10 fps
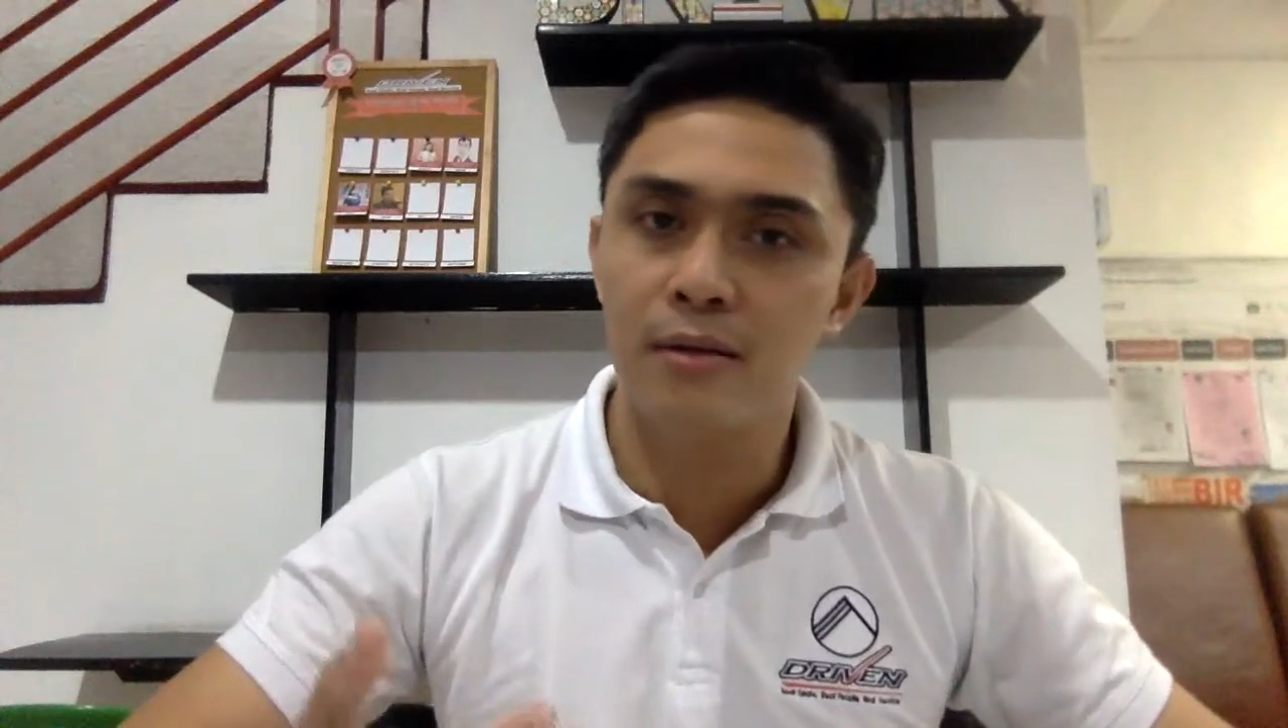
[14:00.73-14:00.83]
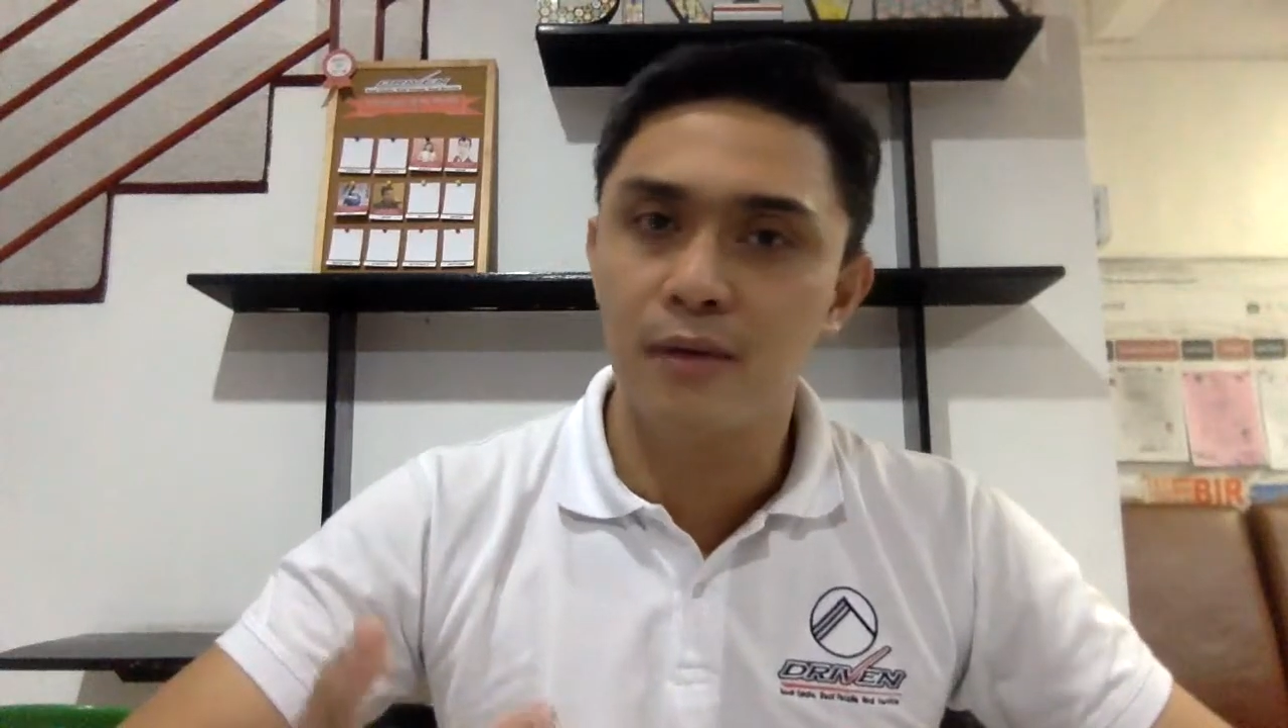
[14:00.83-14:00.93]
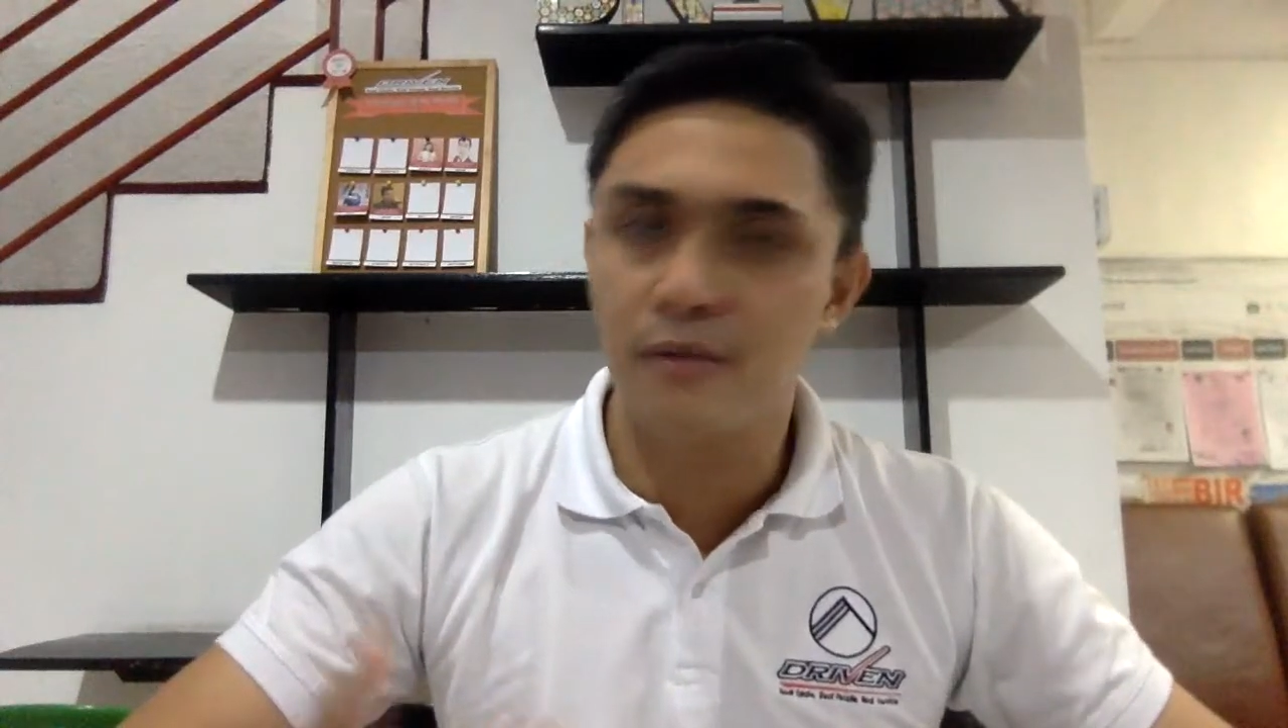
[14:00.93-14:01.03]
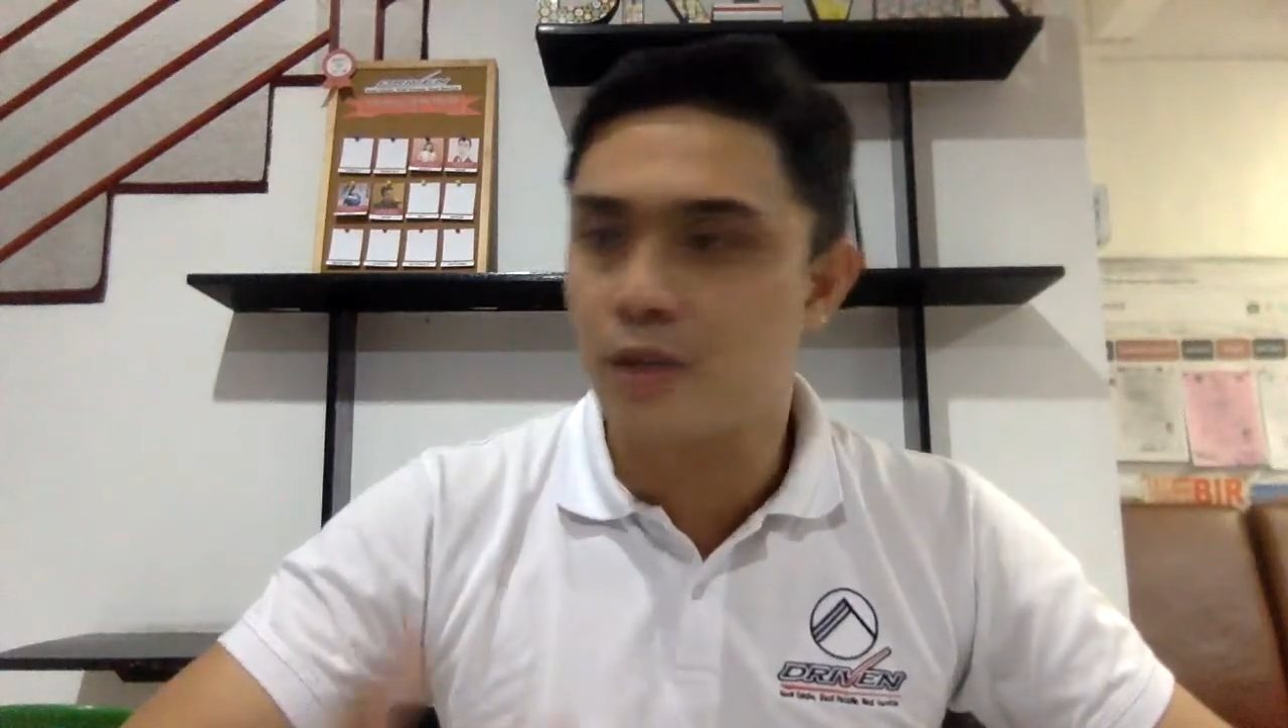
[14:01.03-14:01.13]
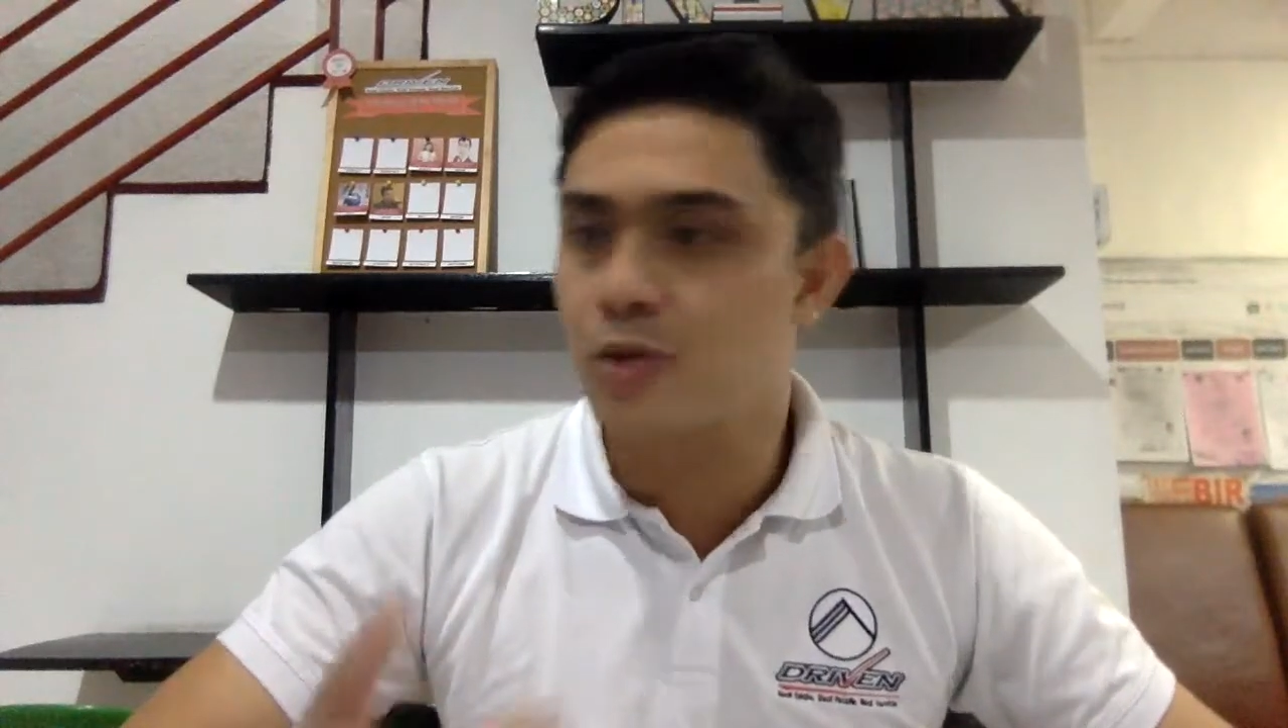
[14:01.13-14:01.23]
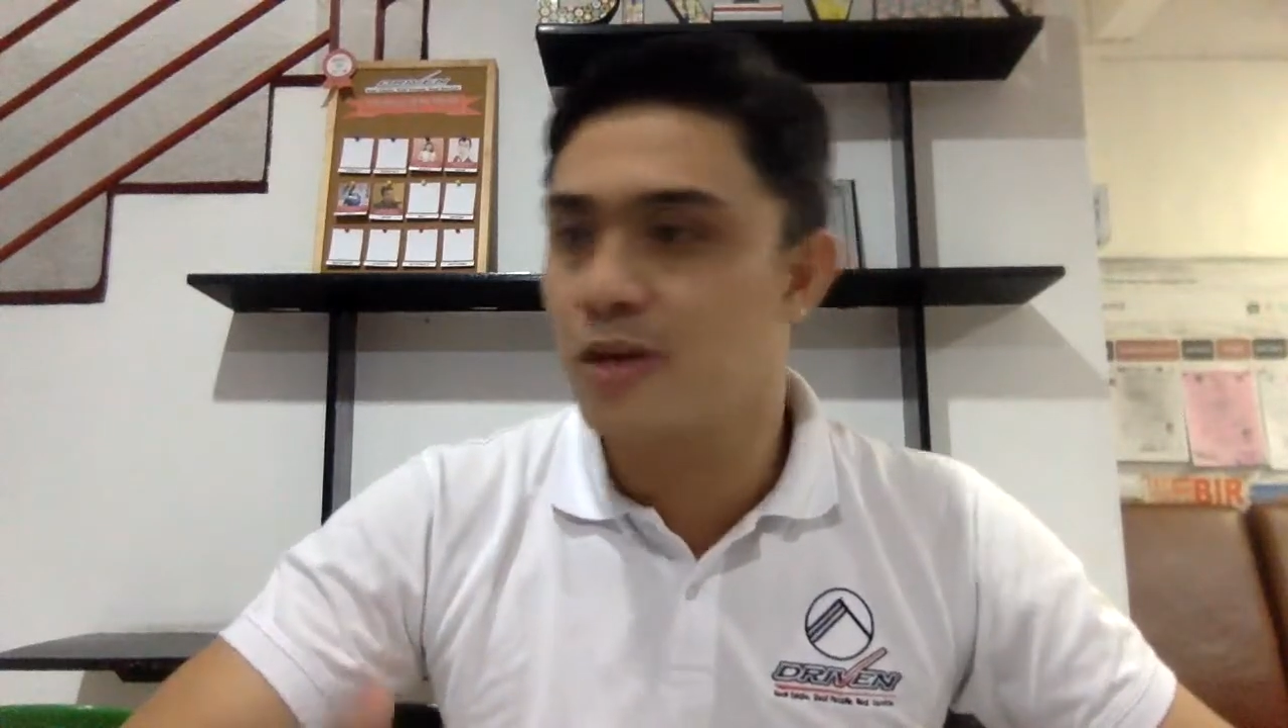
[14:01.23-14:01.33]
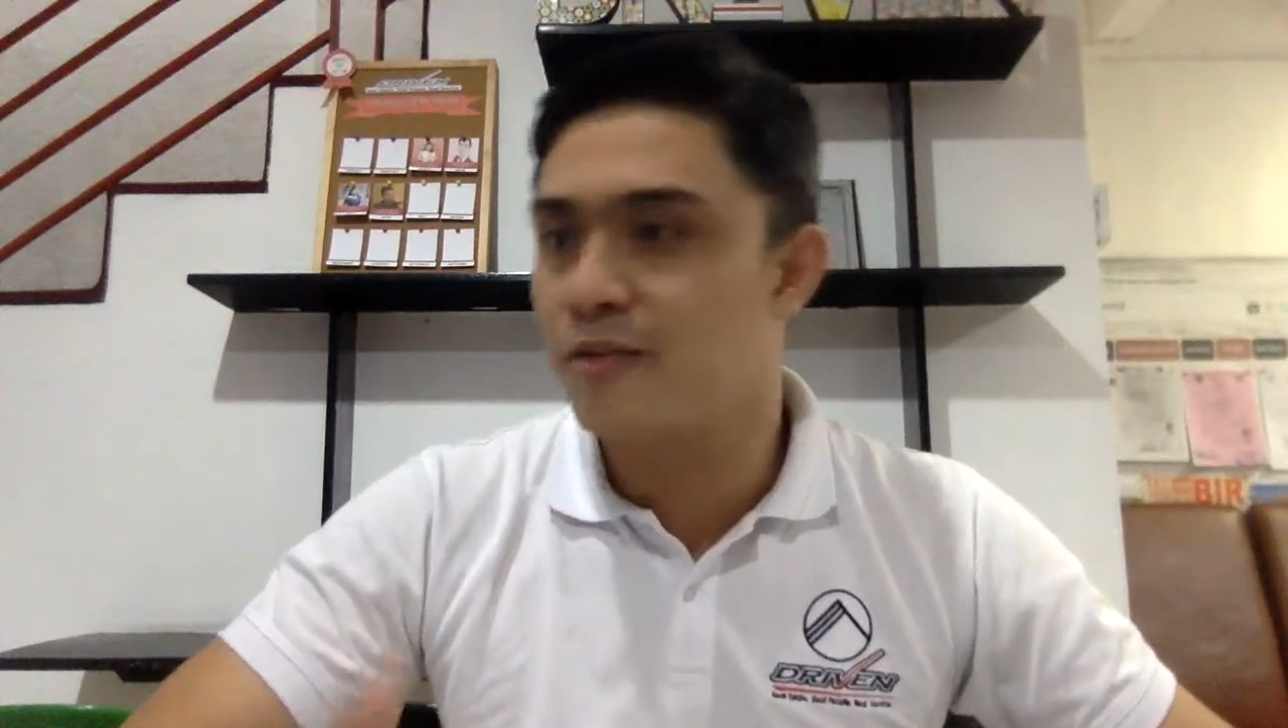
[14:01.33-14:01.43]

eventually